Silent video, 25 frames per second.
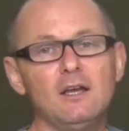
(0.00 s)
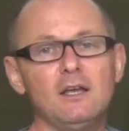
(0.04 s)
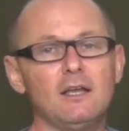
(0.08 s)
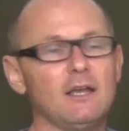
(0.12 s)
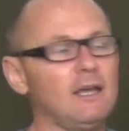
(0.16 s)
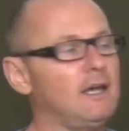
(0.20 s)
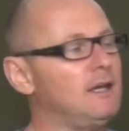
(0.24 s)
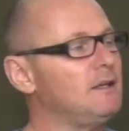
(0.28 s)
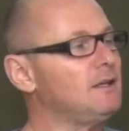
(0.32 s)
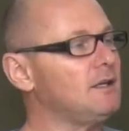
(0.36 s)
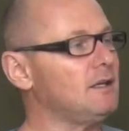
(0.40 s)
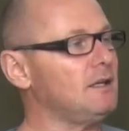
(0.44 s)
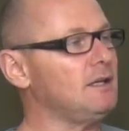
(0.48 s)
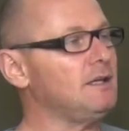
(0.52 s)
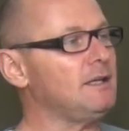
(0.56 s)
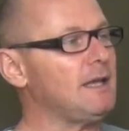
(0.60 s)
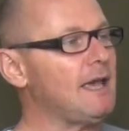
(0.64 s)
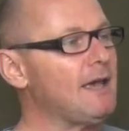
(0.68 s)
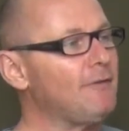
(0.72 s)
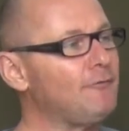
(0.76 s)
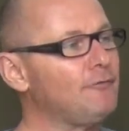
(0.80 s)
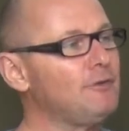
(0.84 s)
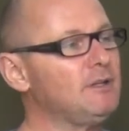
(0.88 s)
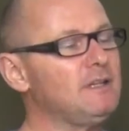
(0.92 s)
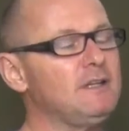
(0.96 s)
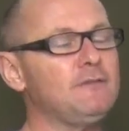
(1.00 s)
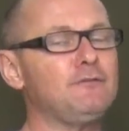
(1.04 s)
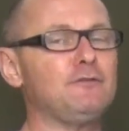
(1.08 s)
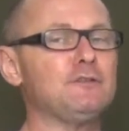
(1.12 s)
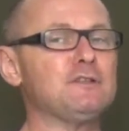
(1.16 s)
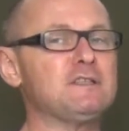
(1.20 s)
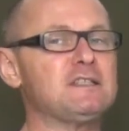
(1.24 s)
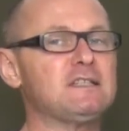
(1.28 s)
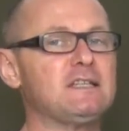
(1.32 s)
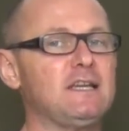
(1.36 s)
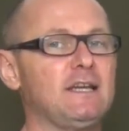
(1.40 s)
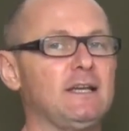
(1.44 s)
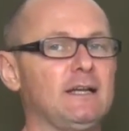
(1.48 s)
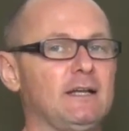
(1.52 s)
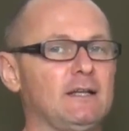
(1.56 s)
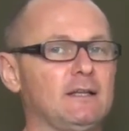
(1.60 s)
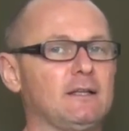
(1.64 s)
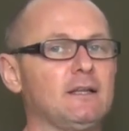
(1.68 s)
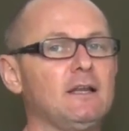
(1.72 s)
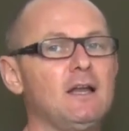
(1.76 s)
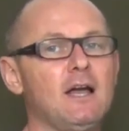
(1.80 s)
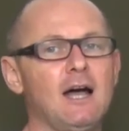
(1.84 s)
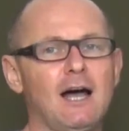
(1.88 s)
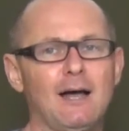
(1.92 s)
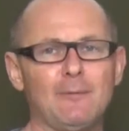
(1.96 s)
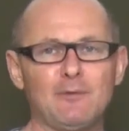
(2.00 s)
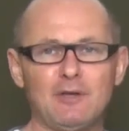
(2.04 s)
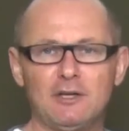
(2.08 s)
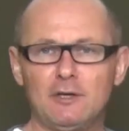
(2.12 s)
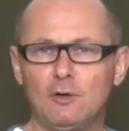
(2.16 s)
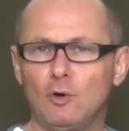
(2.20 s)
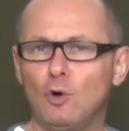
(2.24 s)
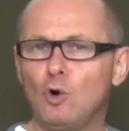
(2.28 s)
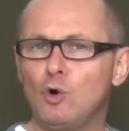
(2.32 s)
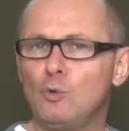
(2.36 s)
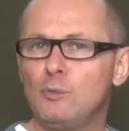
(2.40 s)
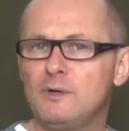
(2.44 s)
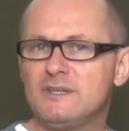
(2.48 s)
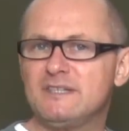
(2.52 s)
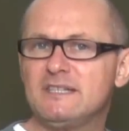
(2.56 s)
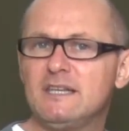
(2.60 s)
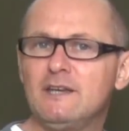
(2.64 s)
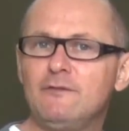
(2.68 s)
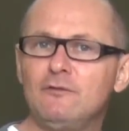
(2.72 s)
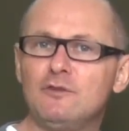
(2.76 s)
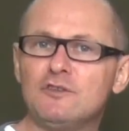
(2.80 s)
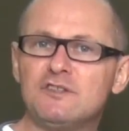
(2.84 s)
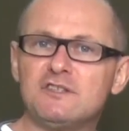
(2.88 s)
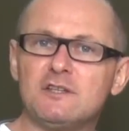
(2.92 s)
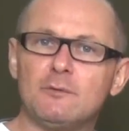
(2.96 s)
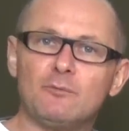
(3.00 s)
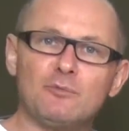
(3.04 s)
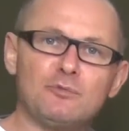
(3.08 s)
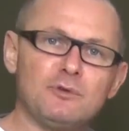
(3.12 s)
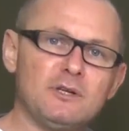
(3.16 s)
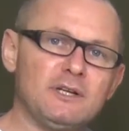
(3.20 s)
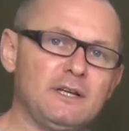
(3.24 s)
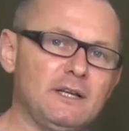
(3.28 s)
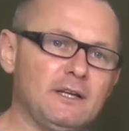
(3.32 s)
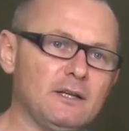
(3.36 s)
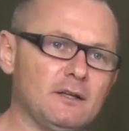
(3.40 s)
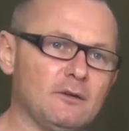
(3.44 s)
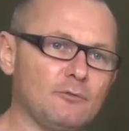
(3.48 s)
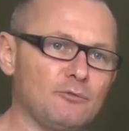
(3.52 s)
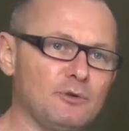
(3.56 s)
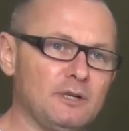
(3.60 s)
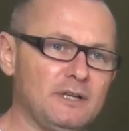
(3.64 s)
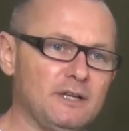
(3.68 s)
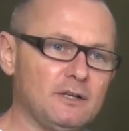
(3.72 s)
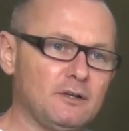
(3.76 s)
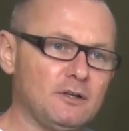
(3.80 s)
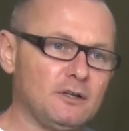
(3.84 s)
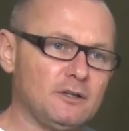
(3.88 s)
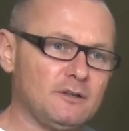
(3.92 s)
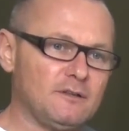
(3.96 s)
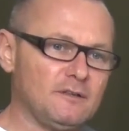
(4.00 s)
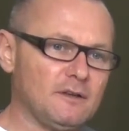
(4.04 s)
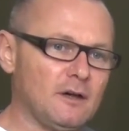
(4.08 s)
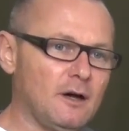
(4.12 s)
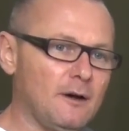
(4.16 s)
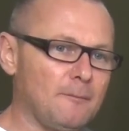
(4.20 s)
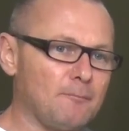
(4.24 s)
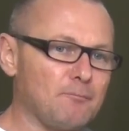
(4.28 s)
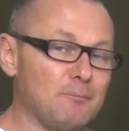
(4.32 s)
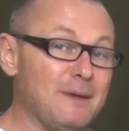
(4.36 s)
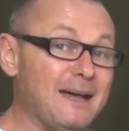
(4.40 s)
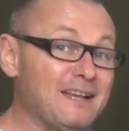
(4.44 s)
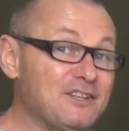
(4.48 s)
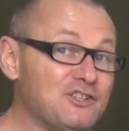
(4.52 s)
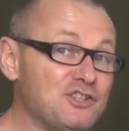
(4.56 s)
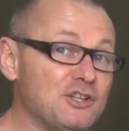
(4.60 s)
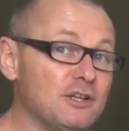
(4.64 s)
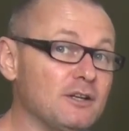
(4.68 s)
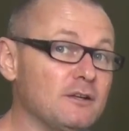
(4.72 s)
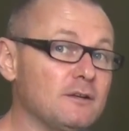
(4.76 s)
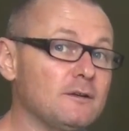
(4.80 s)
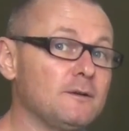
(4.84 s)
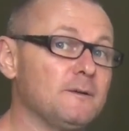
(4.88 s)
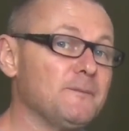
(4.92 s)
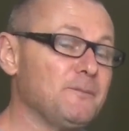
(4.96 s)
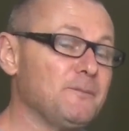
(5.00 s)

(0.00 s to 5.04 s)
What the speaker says: and in every different scale, I'm going to always give you some really good matching